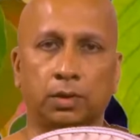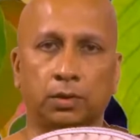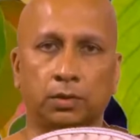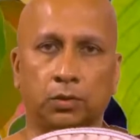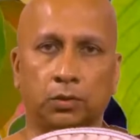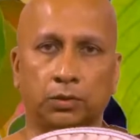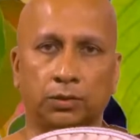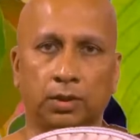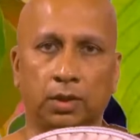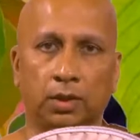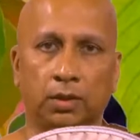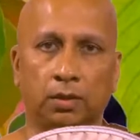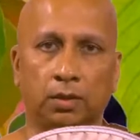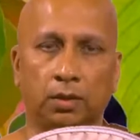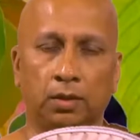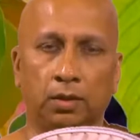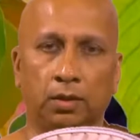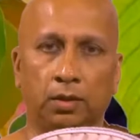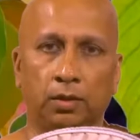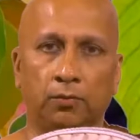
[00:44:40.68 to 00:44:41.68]
yourself.
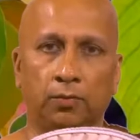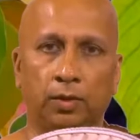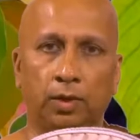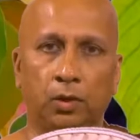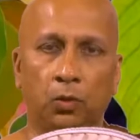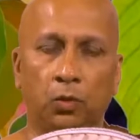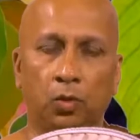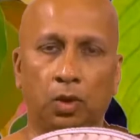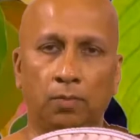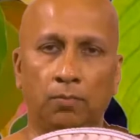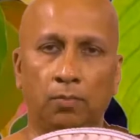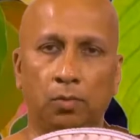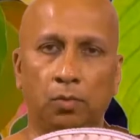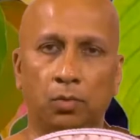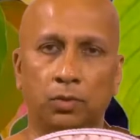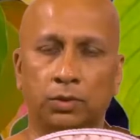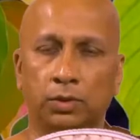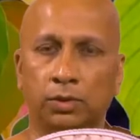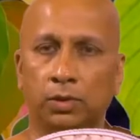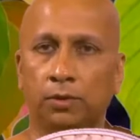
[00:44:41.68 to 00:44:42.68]
When you are
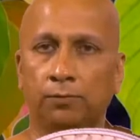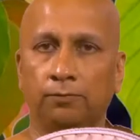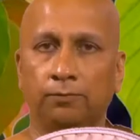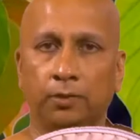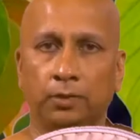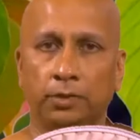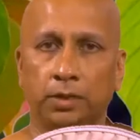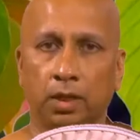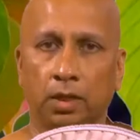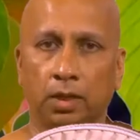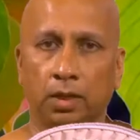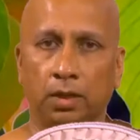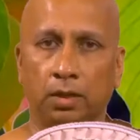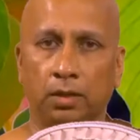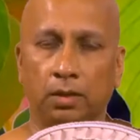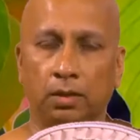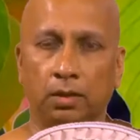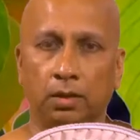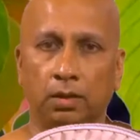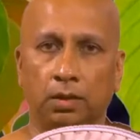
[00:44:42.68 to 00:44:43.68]
emotionally
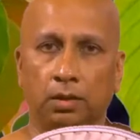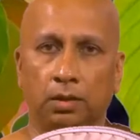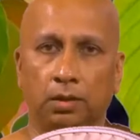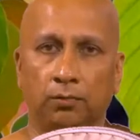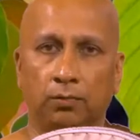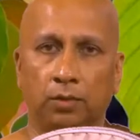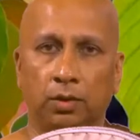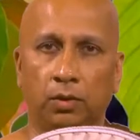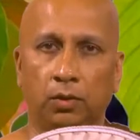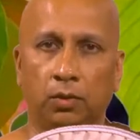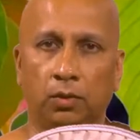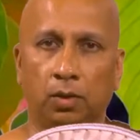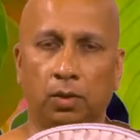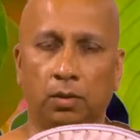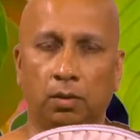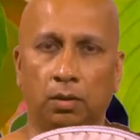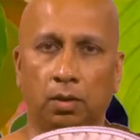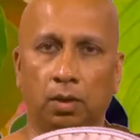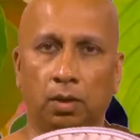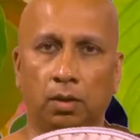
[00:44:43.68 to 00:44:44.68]
fragile, when you
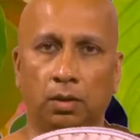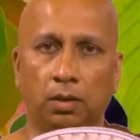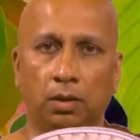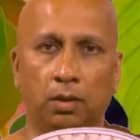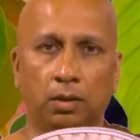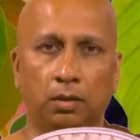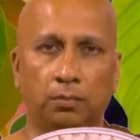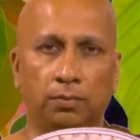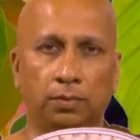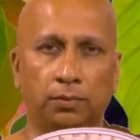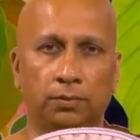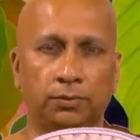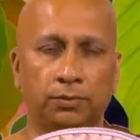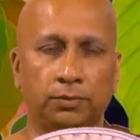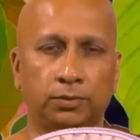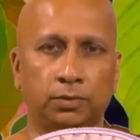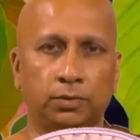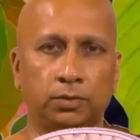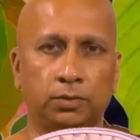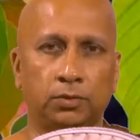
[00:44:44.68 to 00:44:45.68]
are not in a
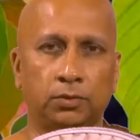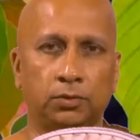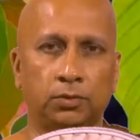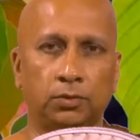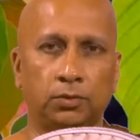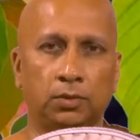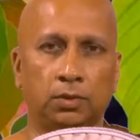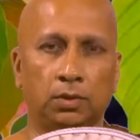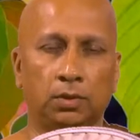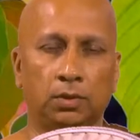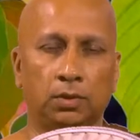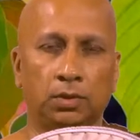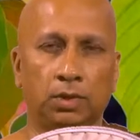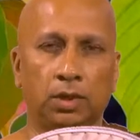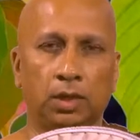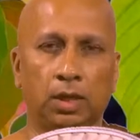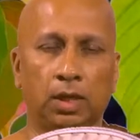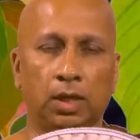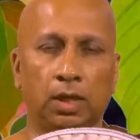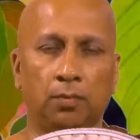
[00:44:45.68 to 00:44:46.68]
position to
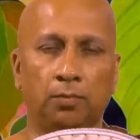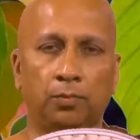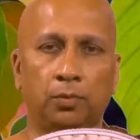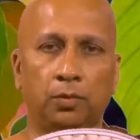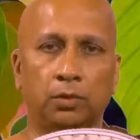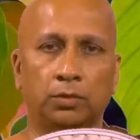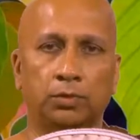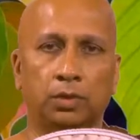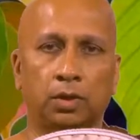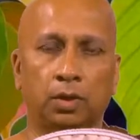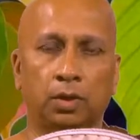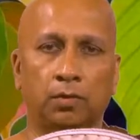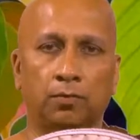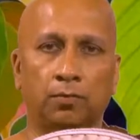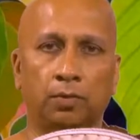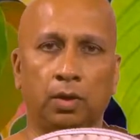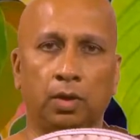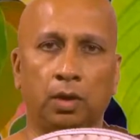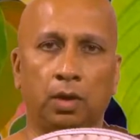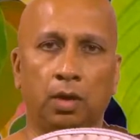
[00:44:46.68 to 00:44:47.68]
help yourself,
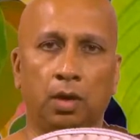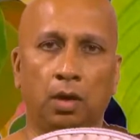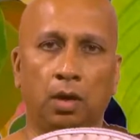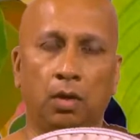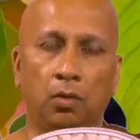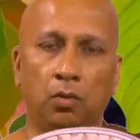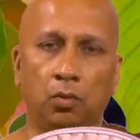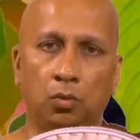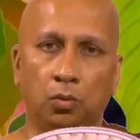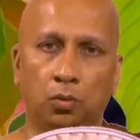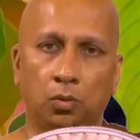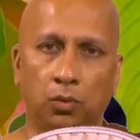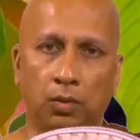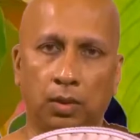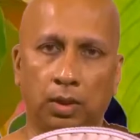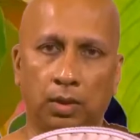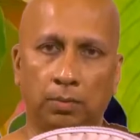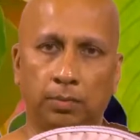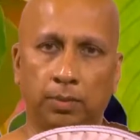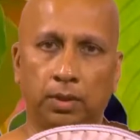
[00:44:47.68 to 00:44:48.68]
how could you
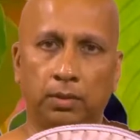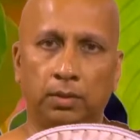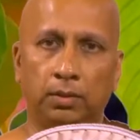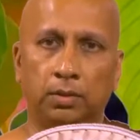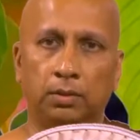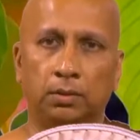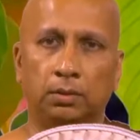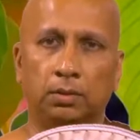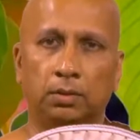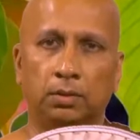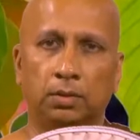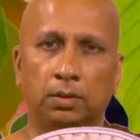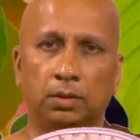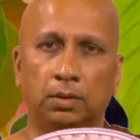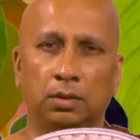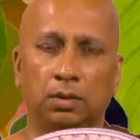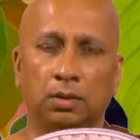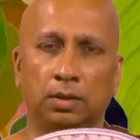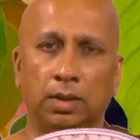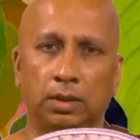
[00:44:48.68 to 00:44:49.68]
help others?
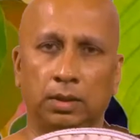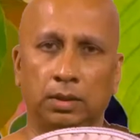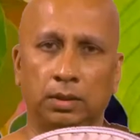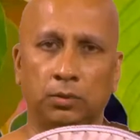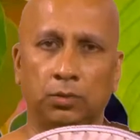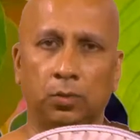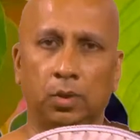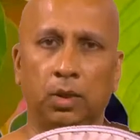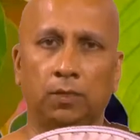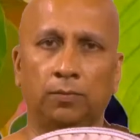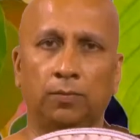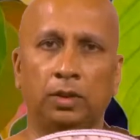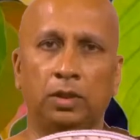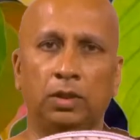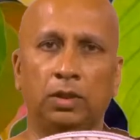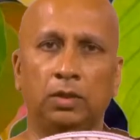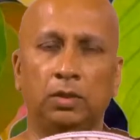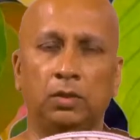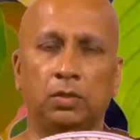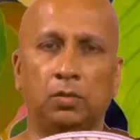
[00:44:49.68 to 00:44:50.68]
That is why we
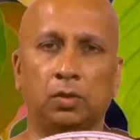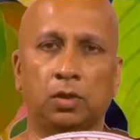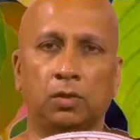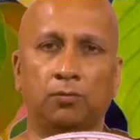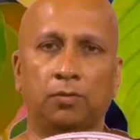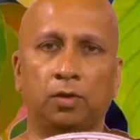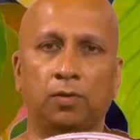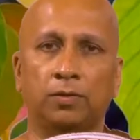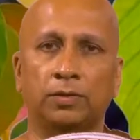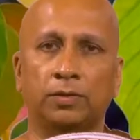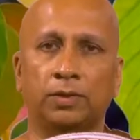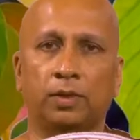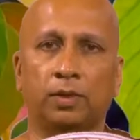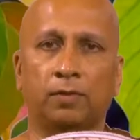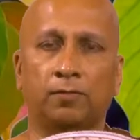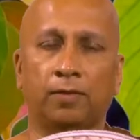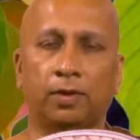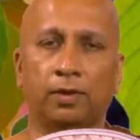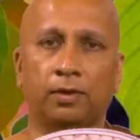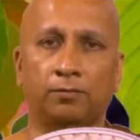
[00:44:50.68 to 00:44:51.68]
need to love
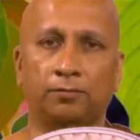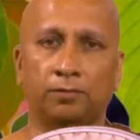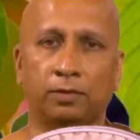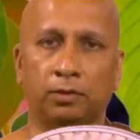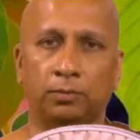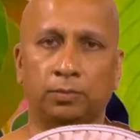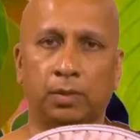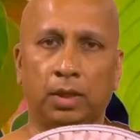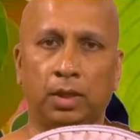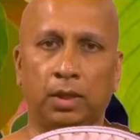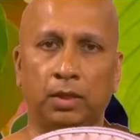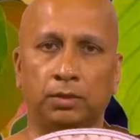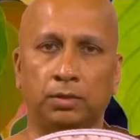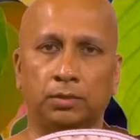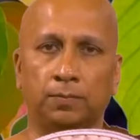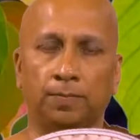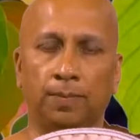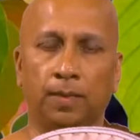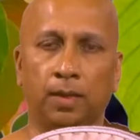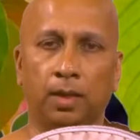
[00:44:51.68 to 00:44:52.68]
ourselves at the first place.